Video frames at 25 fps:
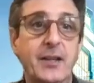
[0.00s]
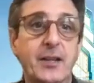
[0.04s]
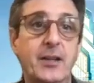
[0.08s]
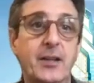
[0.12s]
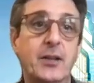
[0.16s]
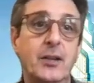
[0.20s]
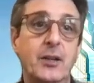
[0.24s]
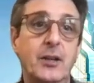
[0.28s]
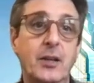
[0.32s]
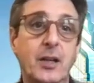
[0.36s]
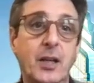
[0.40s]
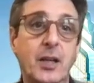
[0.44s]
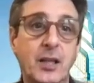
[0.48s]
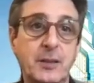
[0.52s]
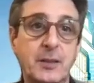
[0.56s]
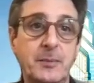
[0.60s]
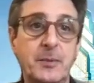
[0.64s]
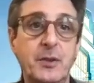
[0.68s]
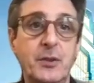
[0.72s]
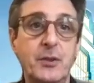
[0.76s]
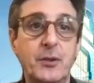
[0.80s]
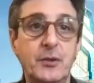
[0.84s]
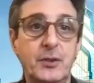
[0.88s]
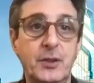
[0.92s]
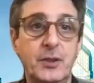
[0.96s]
her husband,
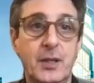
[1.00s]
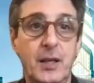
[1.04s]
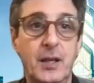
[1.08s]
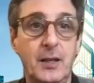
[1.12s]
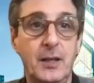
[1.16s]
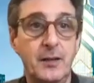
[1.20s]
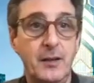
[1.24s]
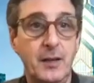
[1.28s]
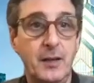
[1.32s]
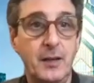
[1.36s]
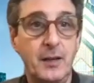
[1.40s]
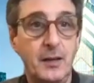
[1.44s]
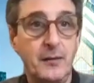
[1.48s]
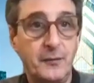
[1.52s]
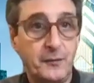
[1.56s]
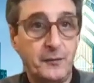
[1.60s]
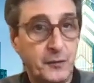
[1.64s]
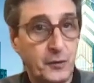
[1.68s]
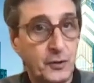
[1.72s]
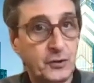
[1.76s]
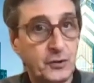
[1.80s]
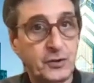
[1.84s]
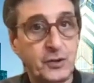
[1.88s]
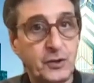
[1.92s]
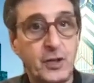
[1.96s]
who's a
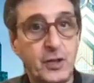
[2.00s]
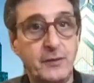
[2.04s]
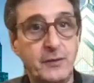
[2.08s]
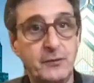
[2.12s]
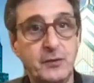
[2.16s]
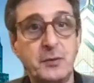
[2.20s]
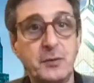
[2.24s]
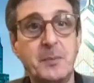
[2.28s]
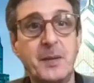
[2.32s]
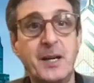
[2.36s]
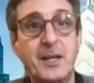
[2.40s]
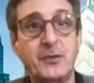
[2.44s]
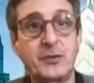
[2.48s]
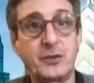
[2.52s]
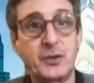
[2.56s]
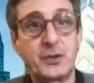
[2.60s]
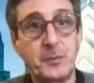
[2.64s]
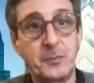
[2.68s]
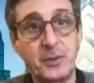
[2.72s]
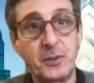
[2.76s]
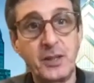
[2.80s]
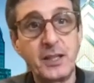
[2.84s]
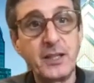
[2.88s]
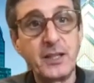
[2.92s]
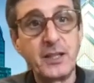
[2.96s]
first-line responder, a
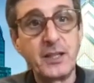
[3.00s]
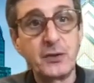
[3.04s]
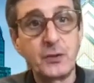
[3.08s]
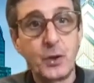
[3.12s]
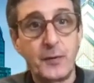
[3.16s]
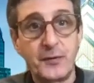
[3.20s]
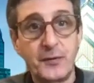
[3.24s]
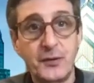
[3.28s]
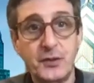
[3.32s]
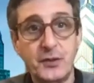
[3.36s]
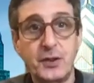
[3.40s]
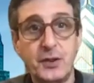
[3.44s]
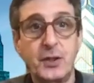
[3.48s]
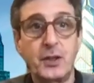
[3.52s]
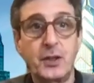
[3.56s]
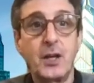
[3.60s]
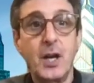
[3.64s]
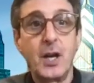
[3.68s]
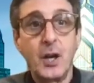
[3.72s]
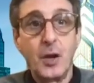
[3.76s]
police officer,